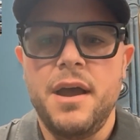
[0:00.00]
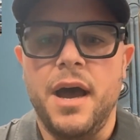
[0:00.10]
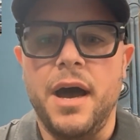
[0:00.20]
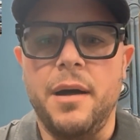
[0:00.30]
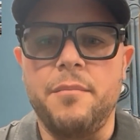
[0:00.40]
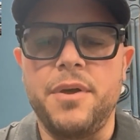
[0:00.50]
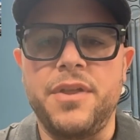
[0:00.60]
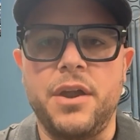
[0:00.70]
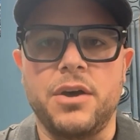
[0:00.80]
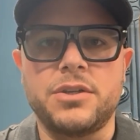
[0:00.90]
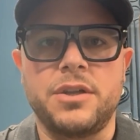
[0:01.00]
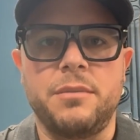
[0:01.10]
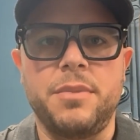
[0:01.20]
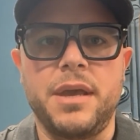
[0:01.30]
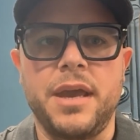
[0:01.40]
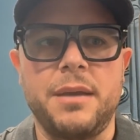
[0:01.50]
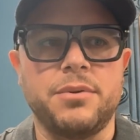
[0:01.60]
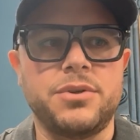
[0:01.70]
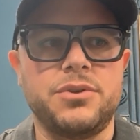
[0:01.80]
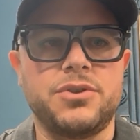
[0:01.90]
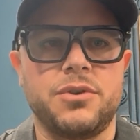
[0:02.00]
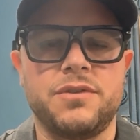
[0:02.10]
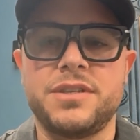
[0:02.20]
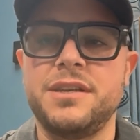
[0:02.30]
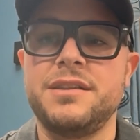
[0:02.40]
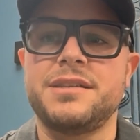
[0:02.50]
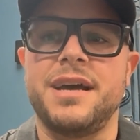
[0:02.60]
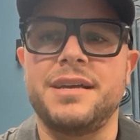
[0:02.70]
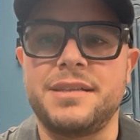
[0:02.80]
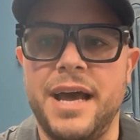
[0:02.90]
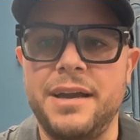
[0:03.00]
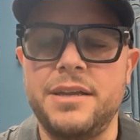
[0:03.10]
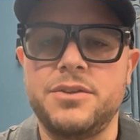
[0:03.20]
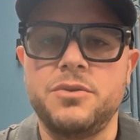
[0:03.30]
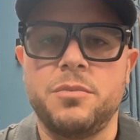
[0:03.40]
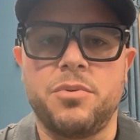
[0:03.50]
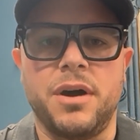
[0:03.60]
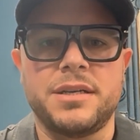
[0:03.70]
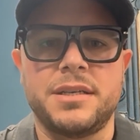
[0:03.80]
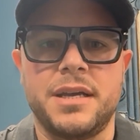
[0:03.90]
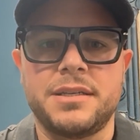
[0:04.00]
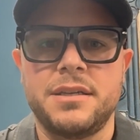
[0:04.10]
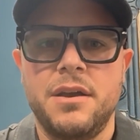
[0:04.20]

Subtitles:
but then also then being able to sort of synthesize that into a process